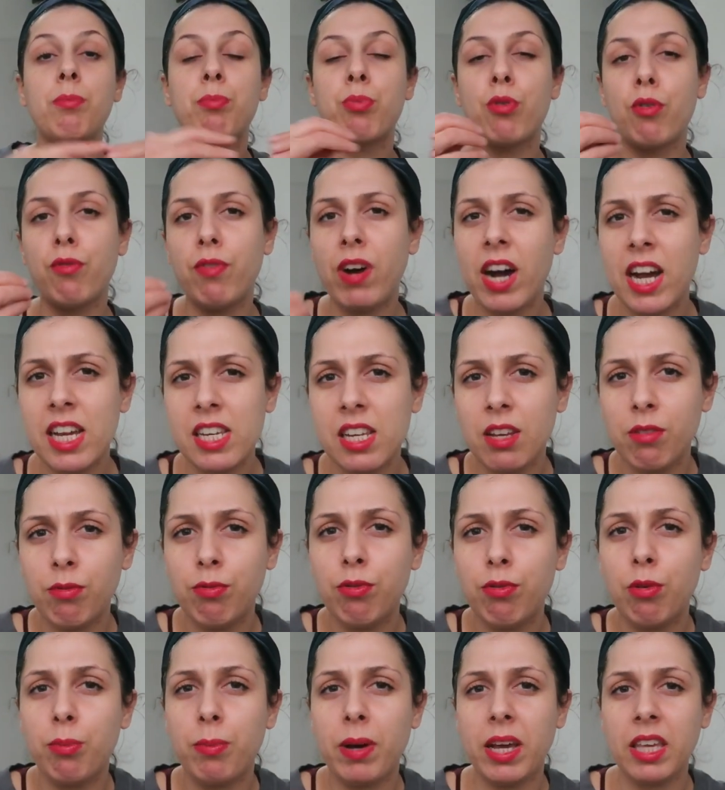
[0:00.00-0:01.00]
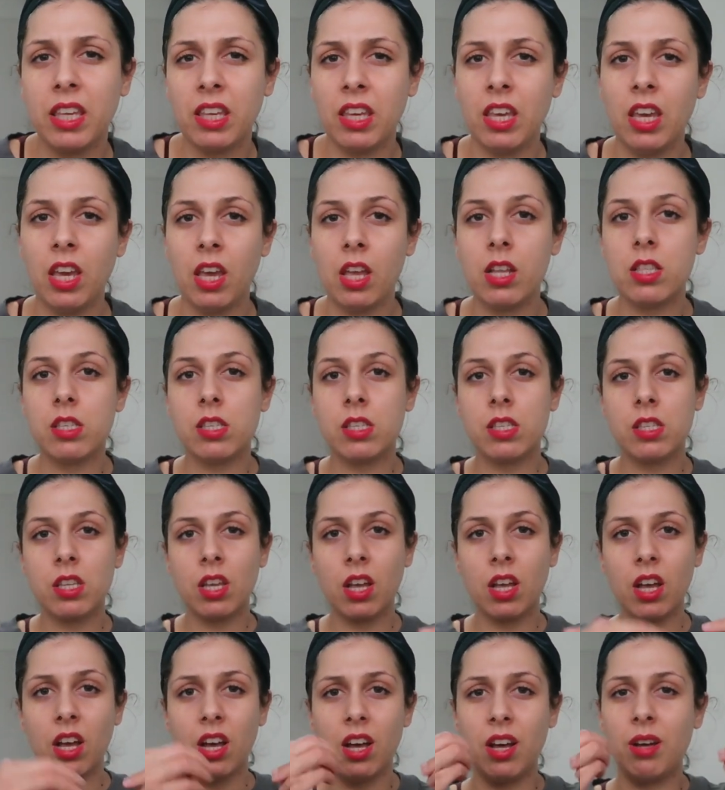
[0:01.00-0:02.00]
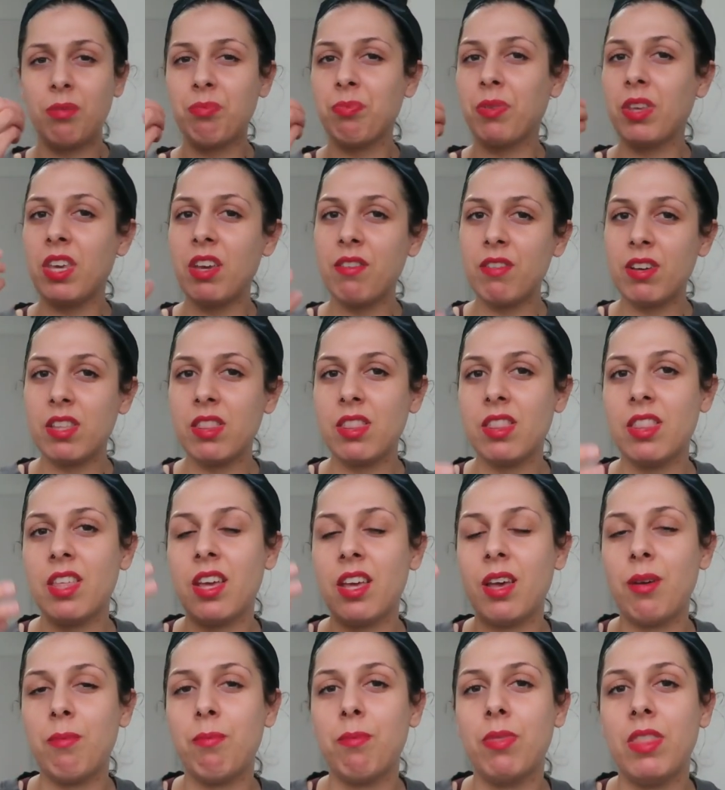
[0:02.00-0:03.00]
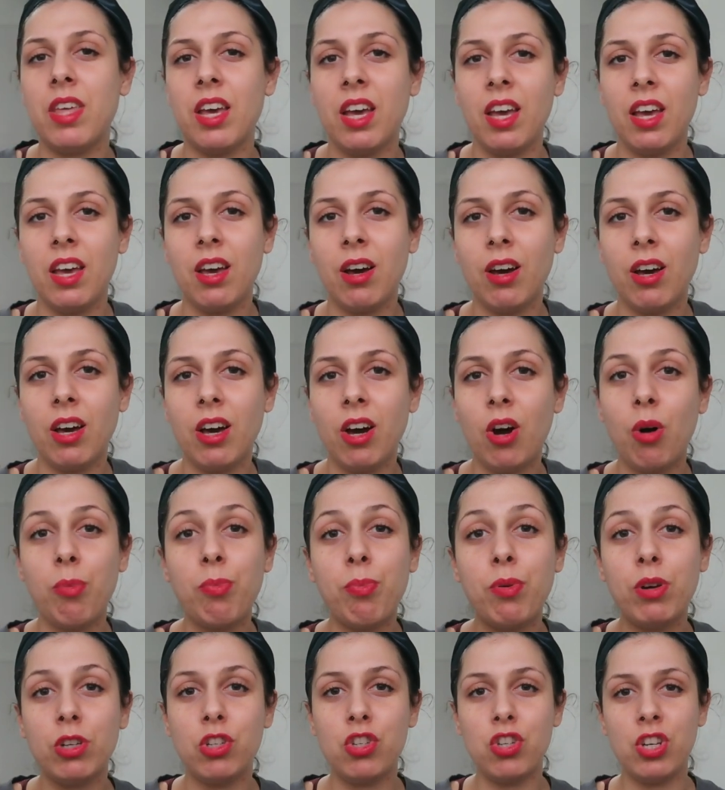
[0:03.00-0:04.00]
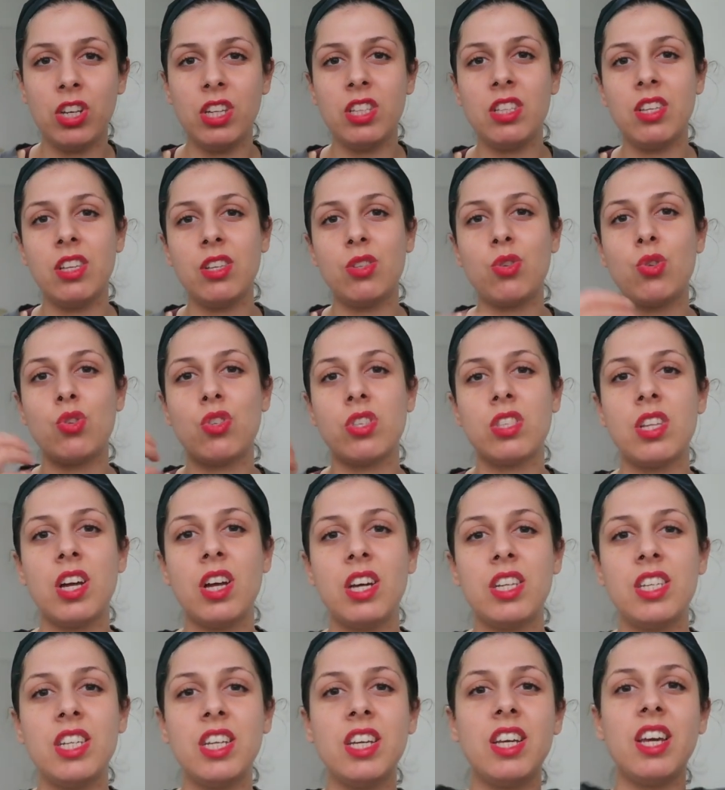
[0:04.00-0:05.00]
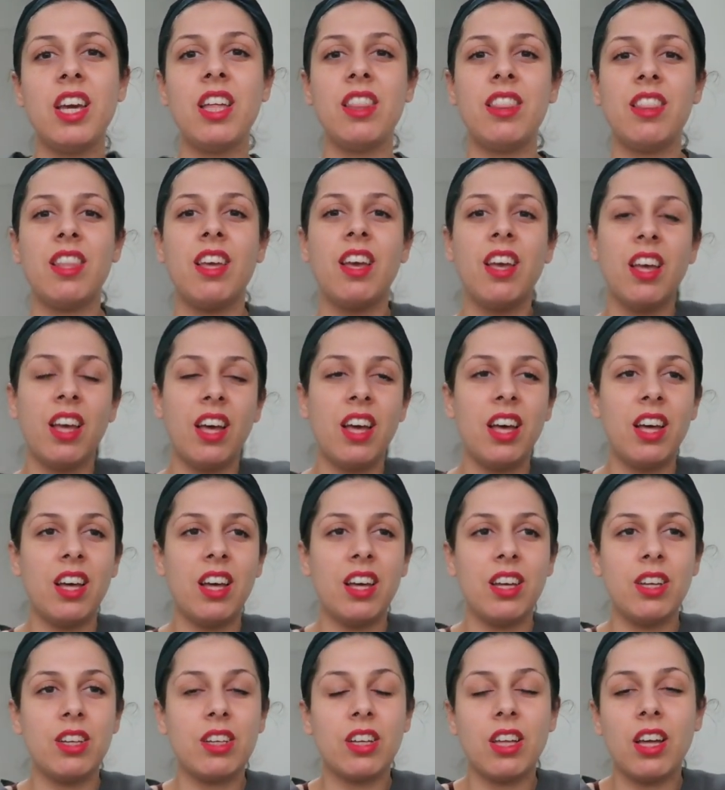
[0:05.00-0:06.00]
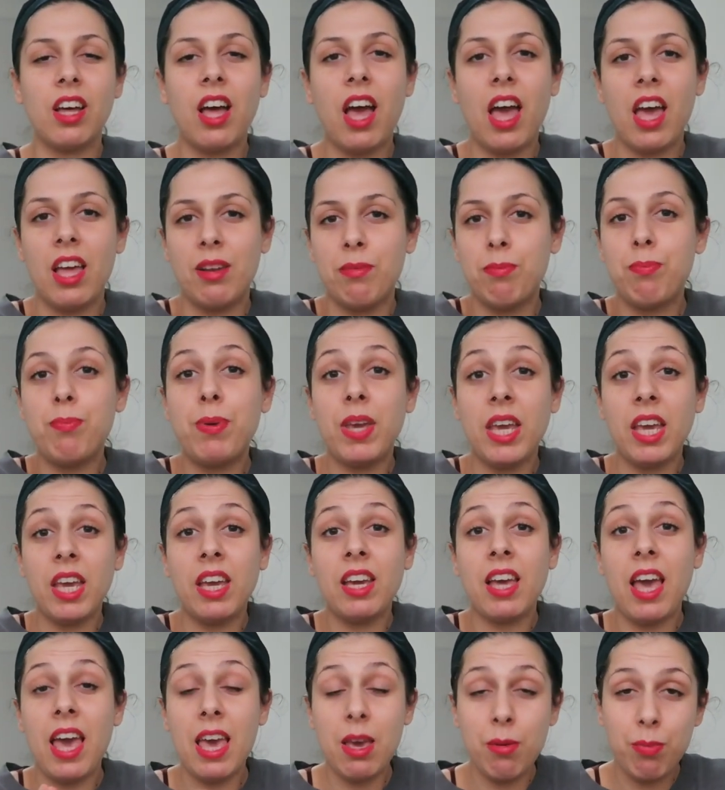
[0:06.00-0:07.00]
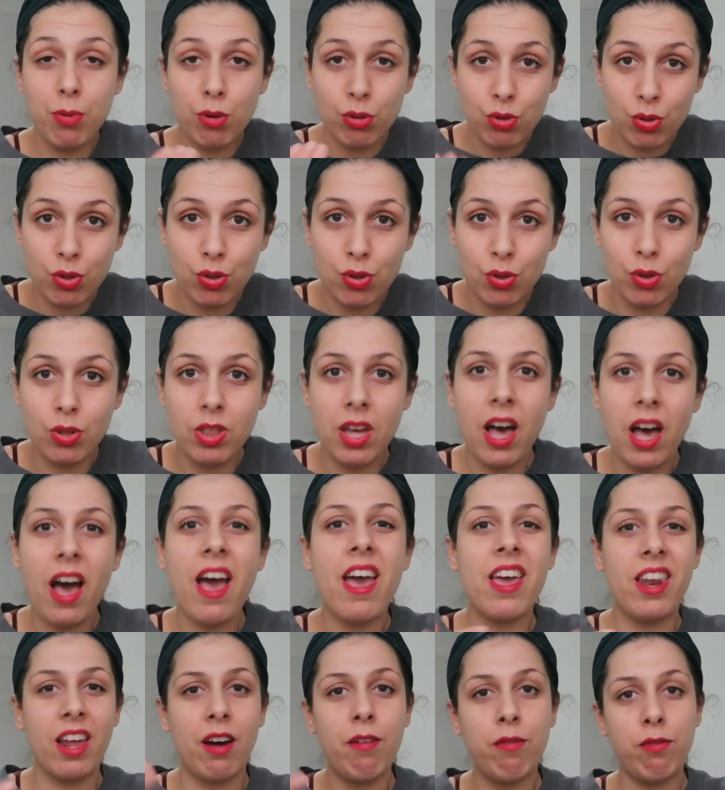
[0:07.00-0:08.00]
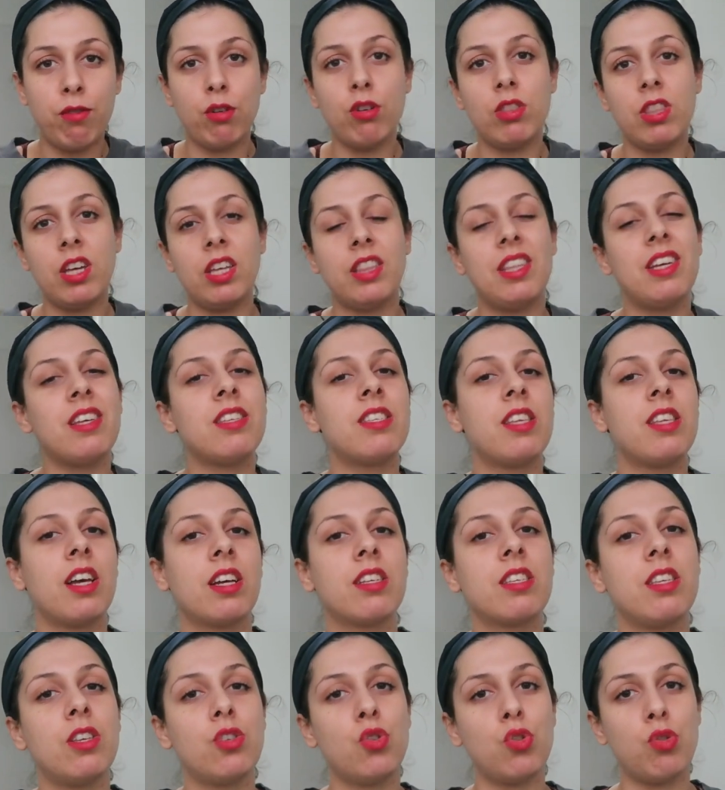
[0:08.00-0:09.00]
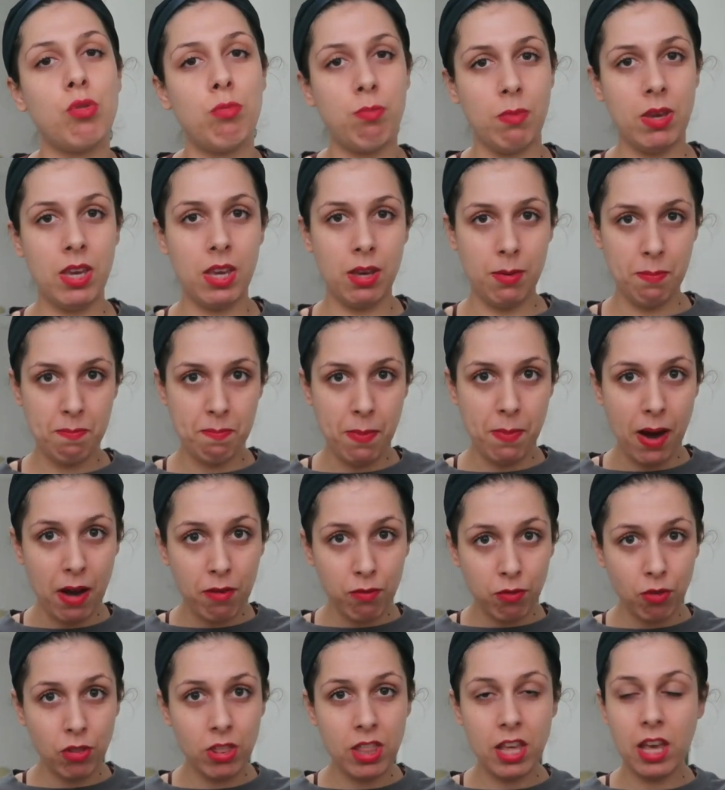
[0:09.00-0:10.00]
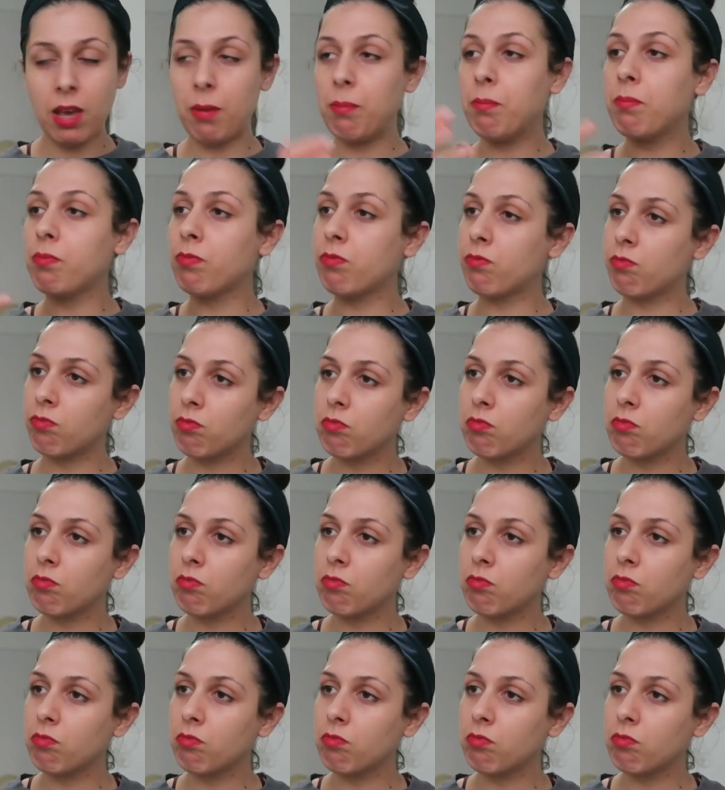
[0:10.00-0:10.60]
providing for my kids um, giving them the uh, opportunity to study and and being able to do that and afford that that's success to me but for them